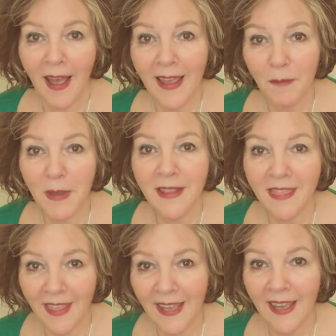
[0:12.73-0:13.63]
I have been
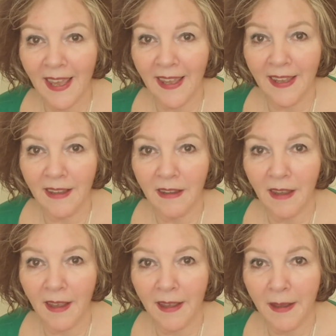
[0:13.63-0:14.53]
thinking,
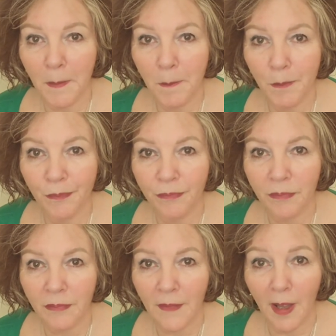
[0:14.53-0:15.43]

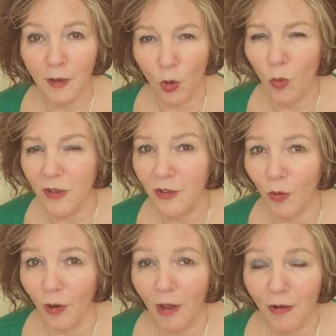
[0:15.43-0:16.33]
I do always
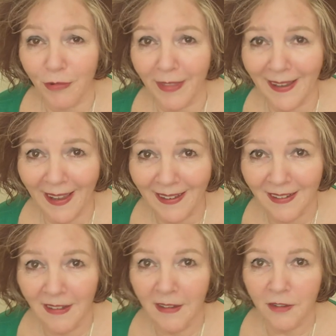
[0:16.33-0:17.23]
do a lot of thinking.
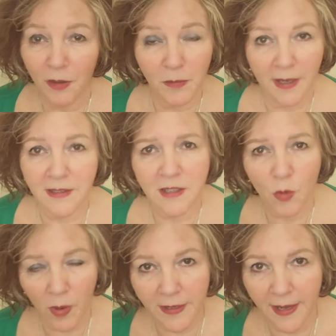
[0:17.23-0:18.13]
Sometimes it's
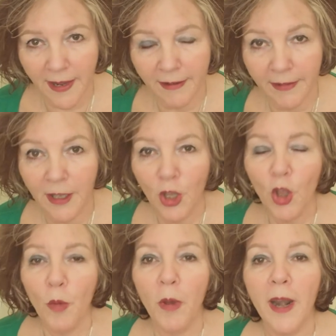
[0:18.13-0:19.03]
quite tiring,
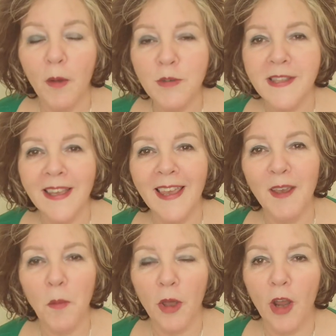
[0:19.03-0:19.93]
but I was
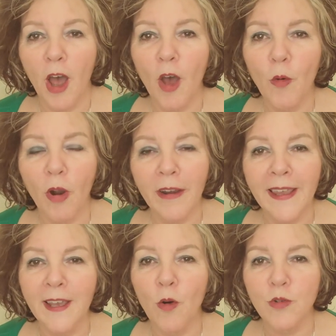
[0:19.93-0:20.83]
thinking about how our
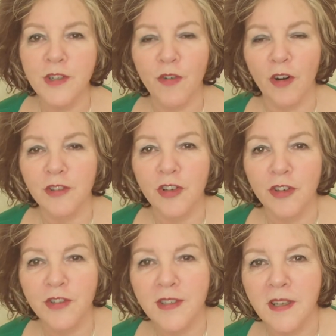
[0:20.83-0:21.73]
ego
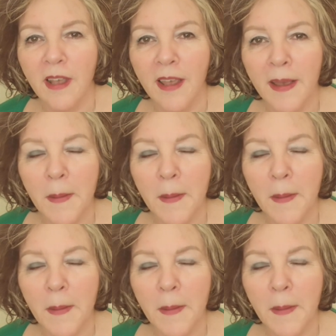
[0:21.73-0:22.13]
structures